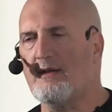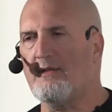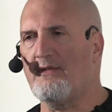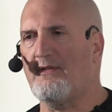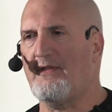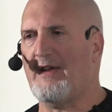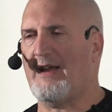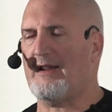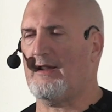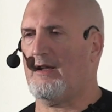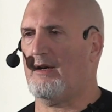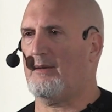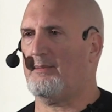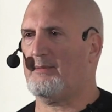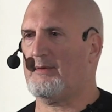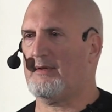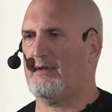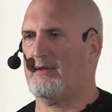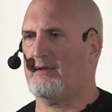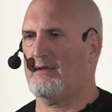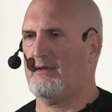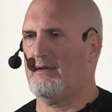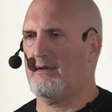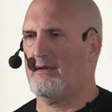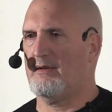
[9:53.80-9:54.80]
developed
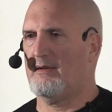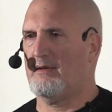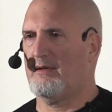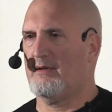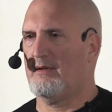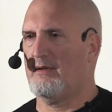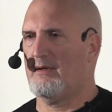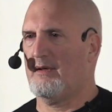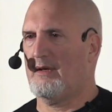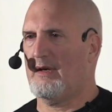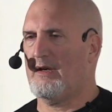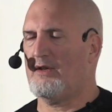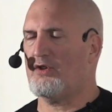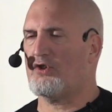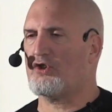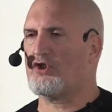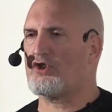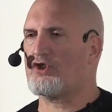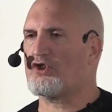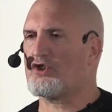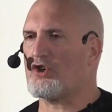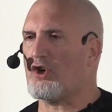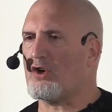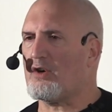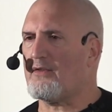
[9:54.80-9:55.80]
in
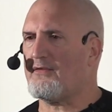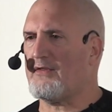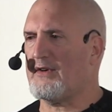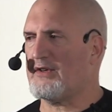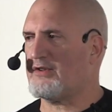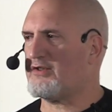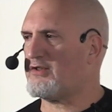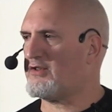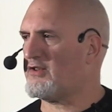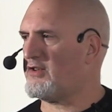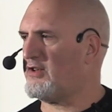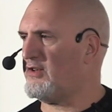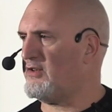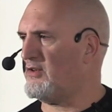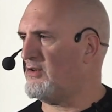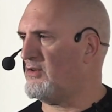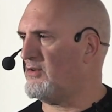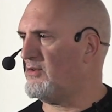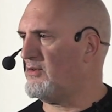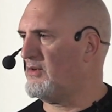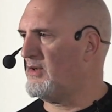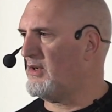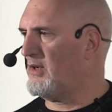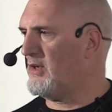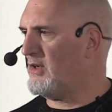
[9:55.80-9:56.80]
service
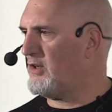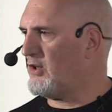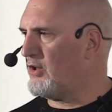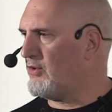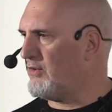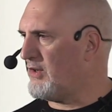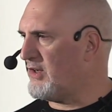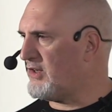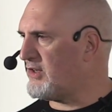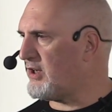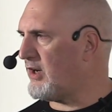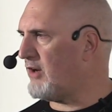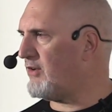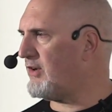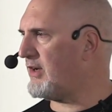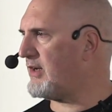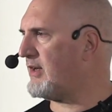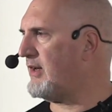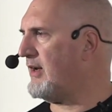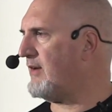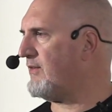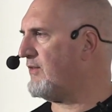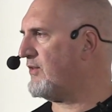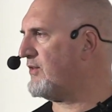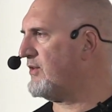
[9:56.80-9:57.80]
to your enteric
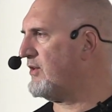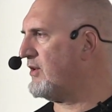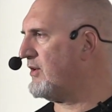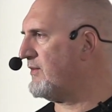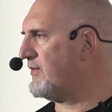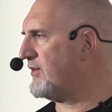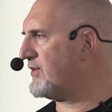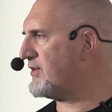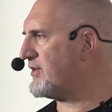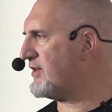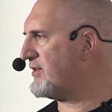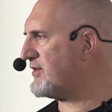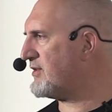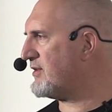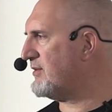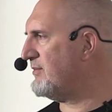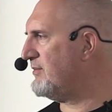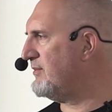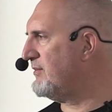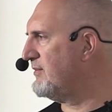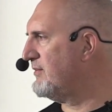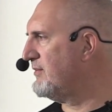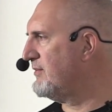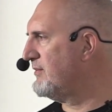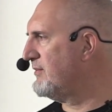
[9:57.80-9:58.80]
nervous system,
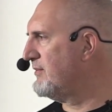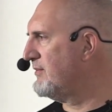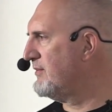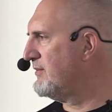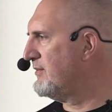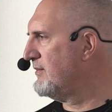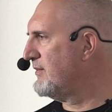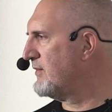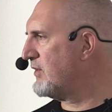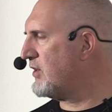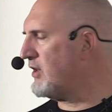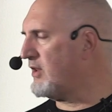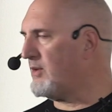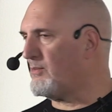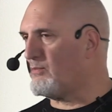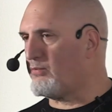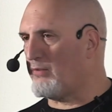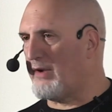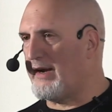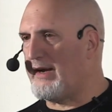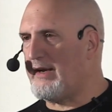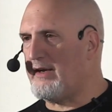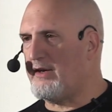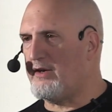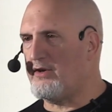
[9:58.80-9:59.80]
to the
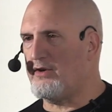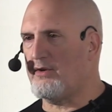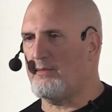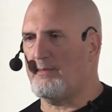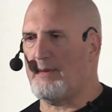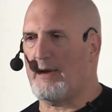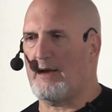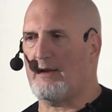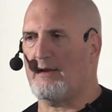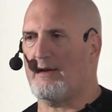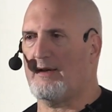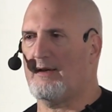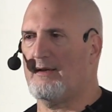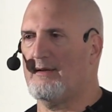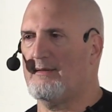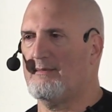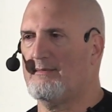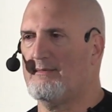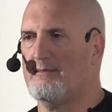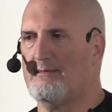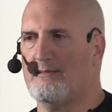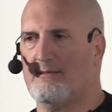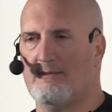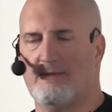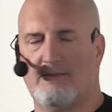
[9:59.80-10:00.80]
brain in your belly.
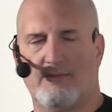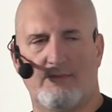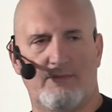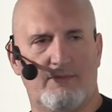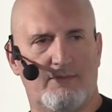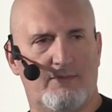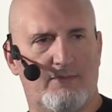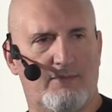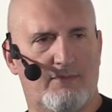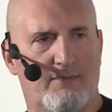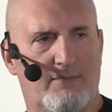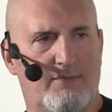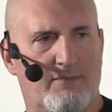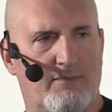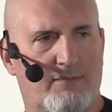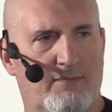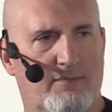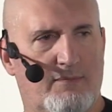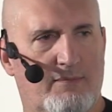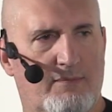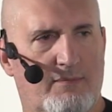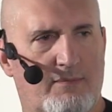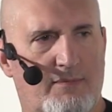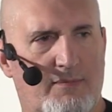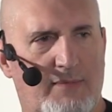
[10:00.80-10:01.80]

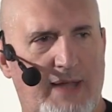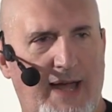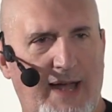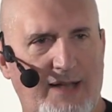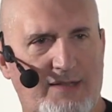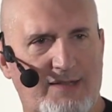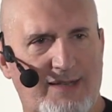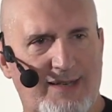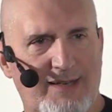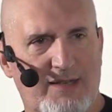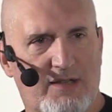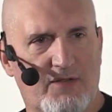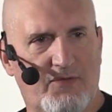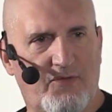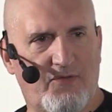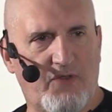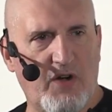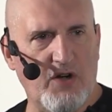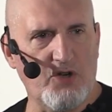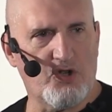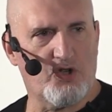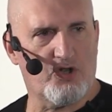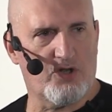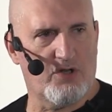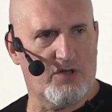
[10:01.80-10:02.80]
That's its
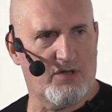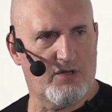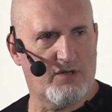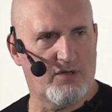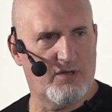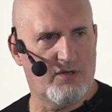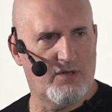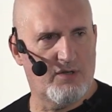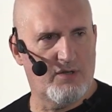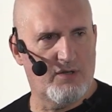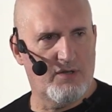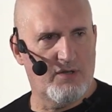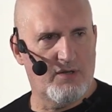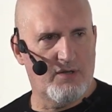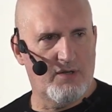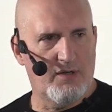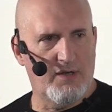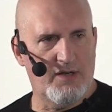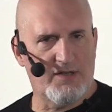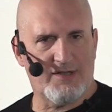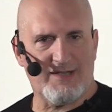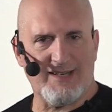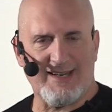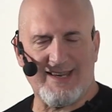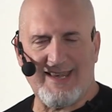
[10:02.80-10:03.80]
function,
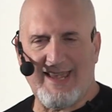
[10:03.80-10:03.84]
is to